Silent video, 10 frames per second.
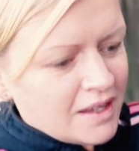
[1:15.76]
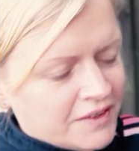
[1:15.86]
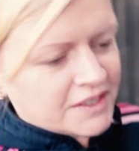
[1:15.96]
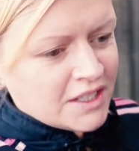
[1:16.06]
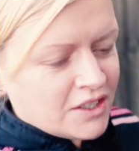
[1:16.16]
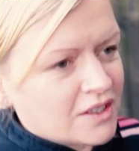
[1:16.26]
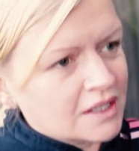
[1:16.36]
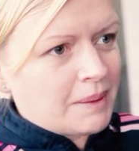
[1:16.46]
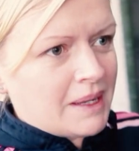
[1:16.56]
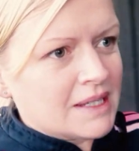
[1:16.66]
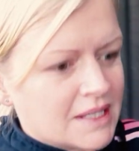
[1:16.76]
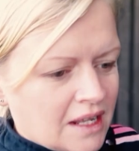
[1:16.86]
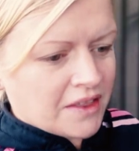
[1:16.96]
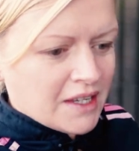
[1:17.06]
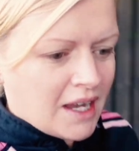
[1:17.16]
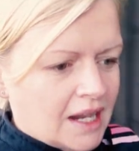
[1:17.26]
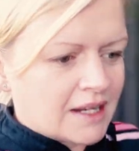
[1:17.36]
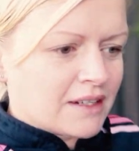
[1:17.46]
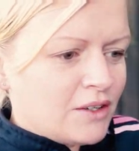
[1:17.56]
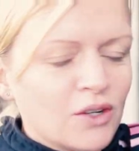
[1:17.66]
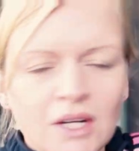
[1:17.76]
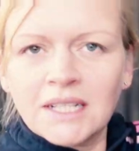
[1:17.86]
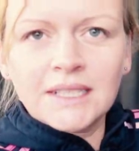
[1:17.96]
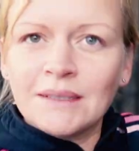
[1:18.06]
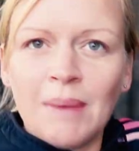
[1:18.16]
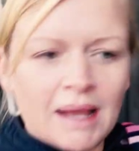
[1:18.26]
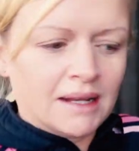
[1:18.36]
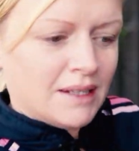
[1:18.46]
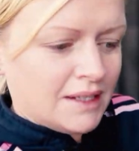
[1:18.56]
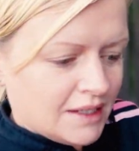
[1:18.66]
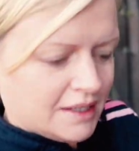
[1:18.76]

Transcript: If it's a younger person I think I like look and smile.